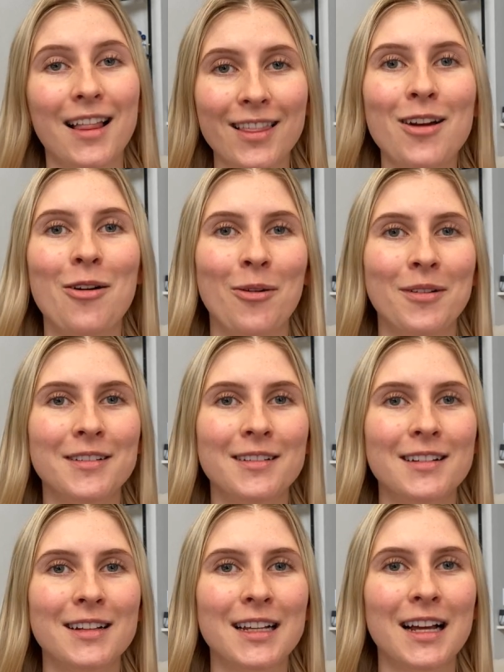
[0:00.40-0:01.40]
Hello.
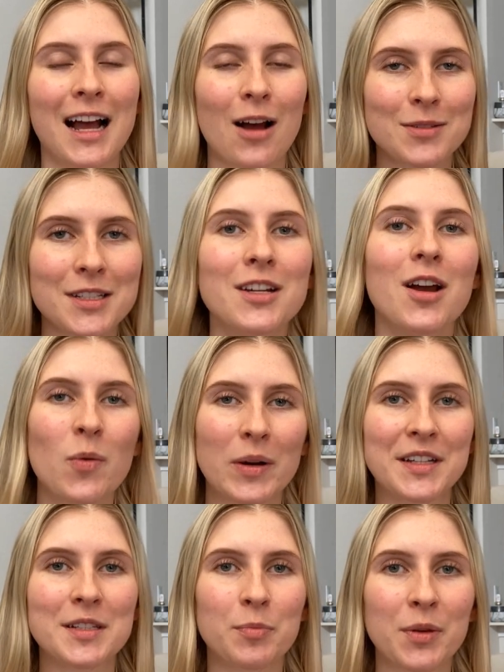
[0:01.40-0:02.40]
How's it
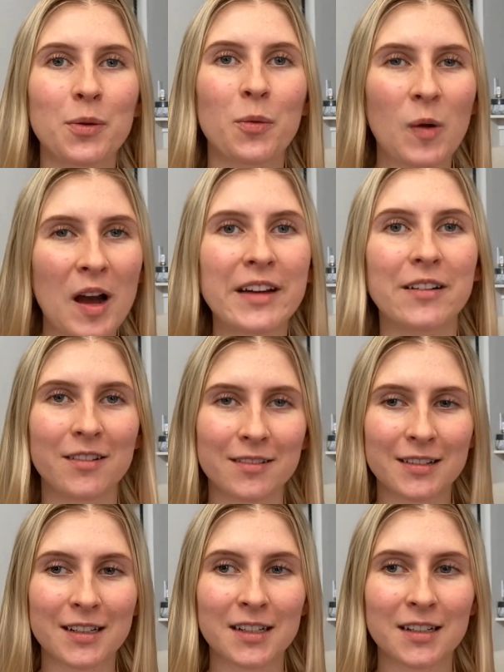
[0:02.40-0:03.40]
going? It's been a while.
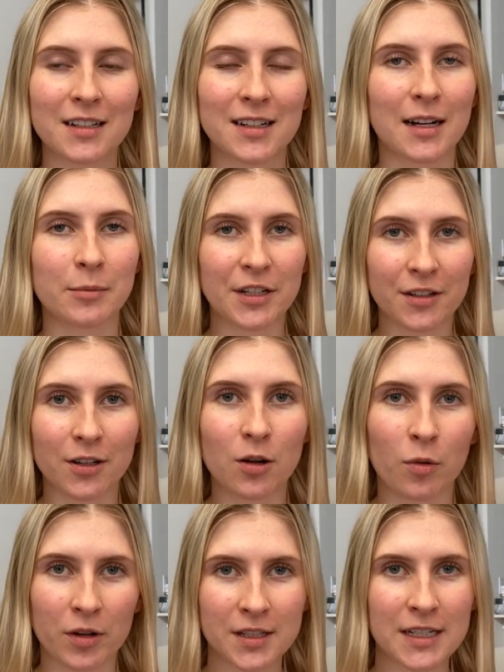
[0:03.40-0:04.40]
I'm here in
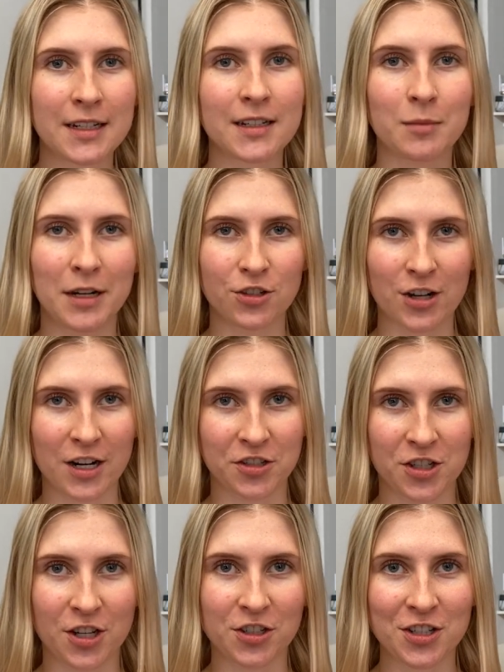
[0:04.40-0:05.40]
quarantine in my
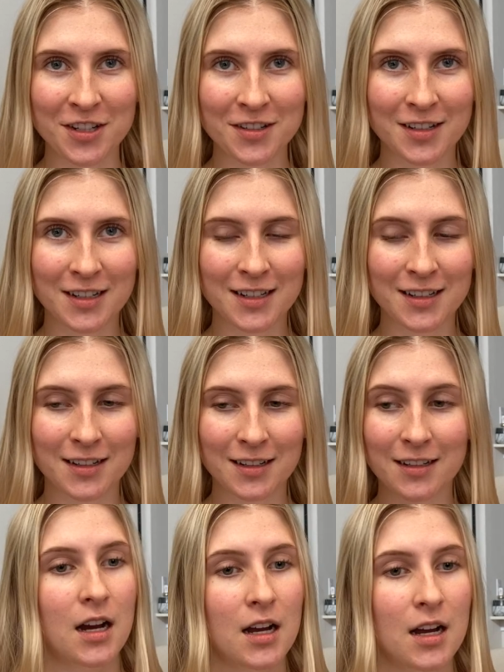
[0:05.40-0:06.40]
trash dungeon.
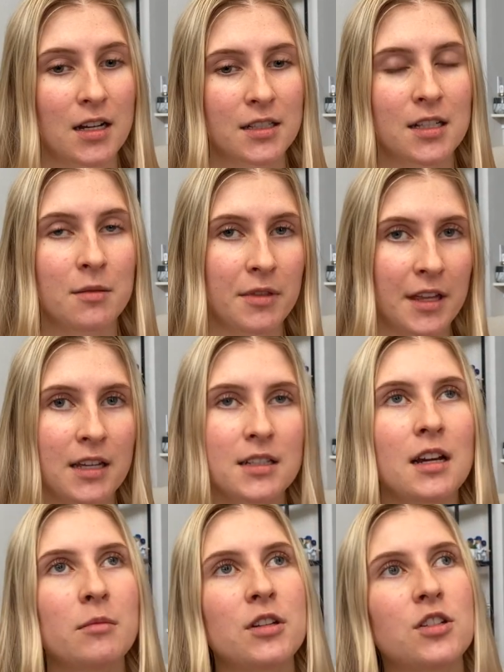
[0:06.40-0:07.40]
Some
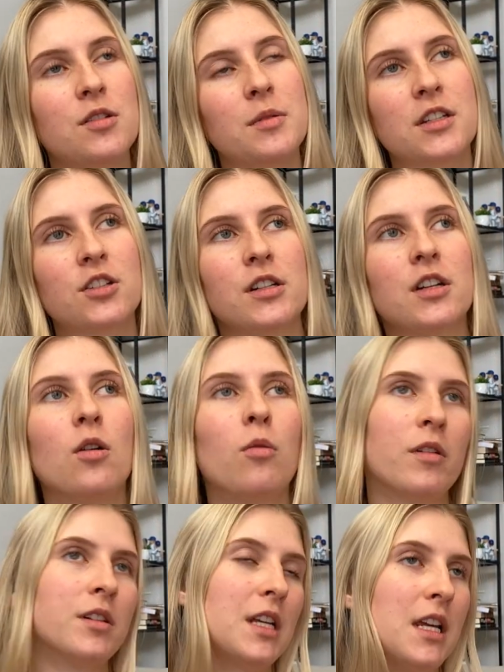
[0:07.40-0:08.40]
things I've been doing during
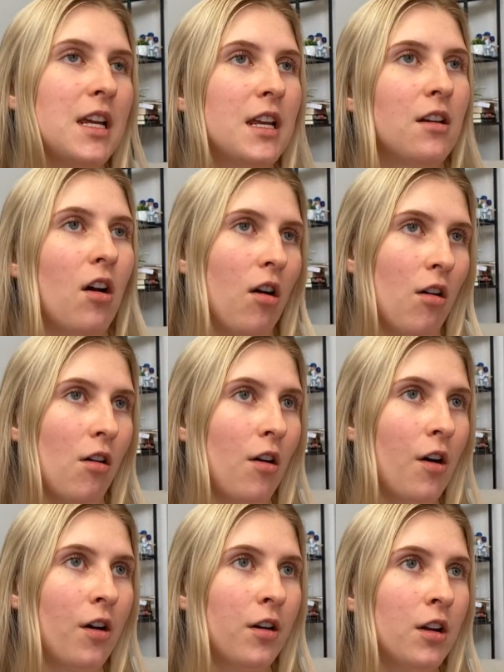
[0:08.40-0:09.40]
quarantine
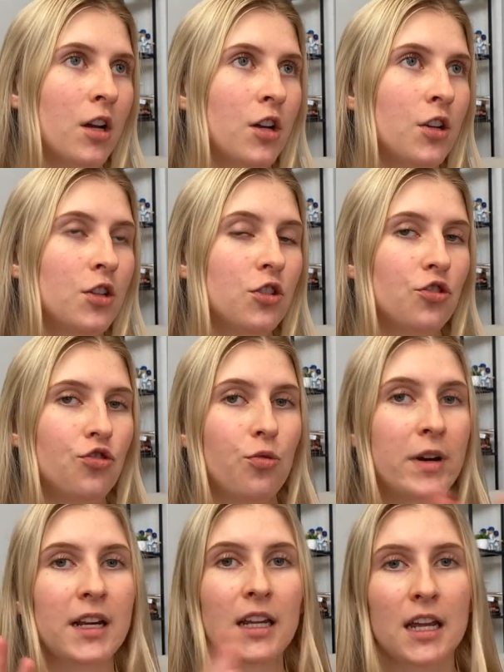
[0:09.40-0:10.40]
are
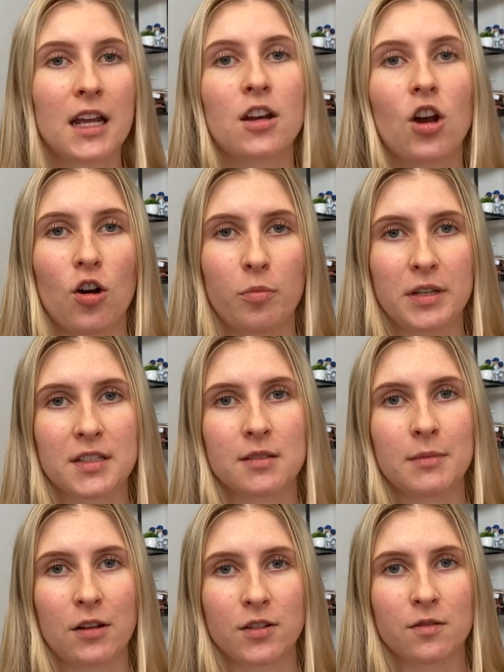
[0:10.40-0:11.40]
drinking
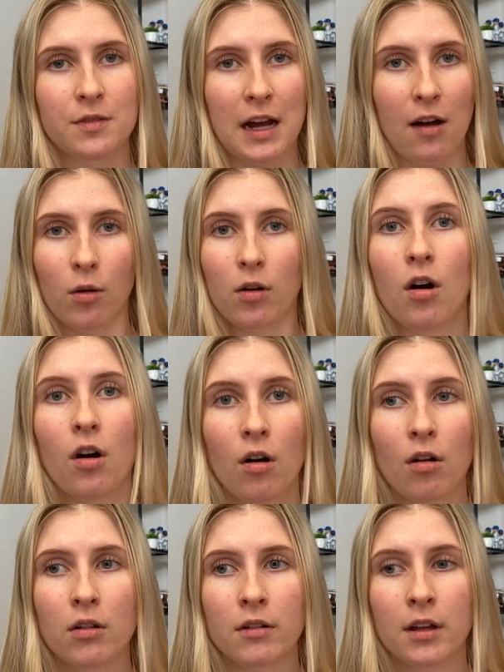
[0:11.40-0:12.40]
copious amounts of
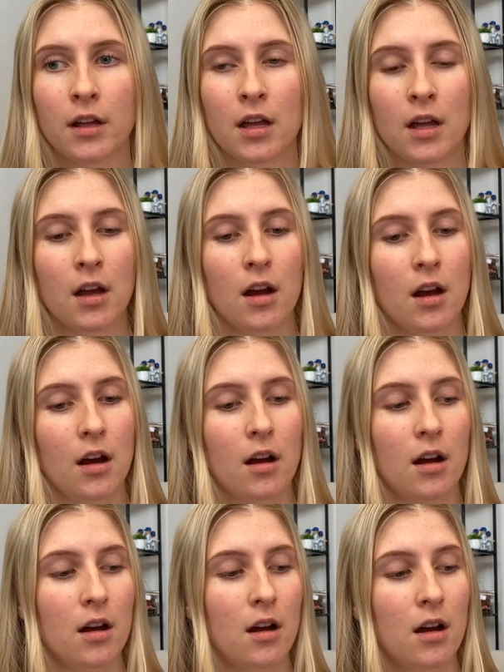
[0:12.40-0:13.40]
alcohol,
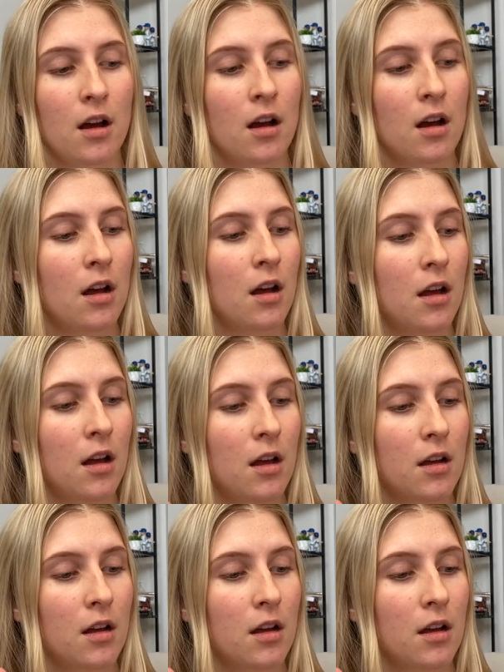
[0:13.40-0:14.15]
not